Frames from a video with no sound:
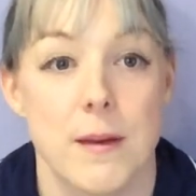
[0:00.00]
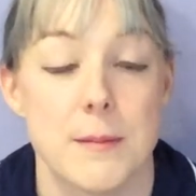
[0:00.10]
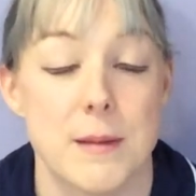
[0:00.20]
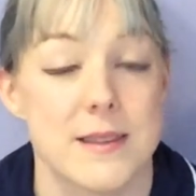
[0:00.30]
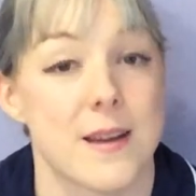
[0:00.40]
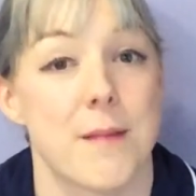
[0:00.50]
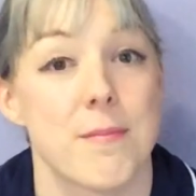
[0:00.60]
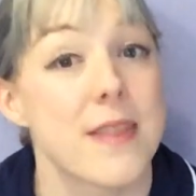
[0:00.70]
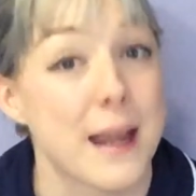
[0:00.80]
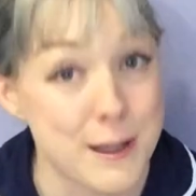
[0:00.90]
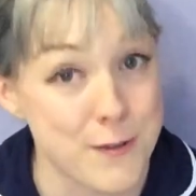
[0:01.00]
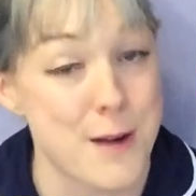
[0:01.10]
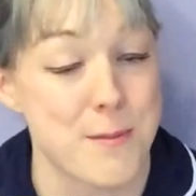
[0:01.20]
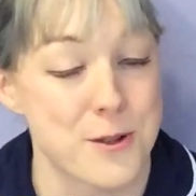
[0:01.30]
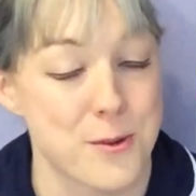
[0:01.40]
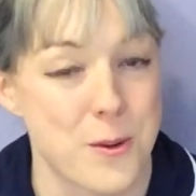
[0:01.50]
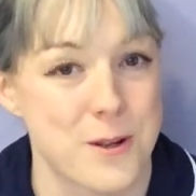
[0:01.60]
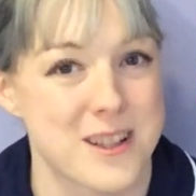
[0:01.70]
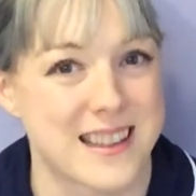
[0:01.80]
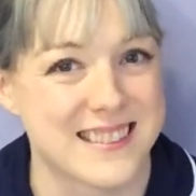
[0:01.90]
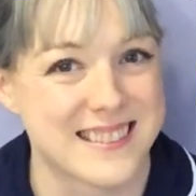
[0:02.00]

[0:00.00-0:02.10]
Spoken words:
In the meantime, thank you very much for watching.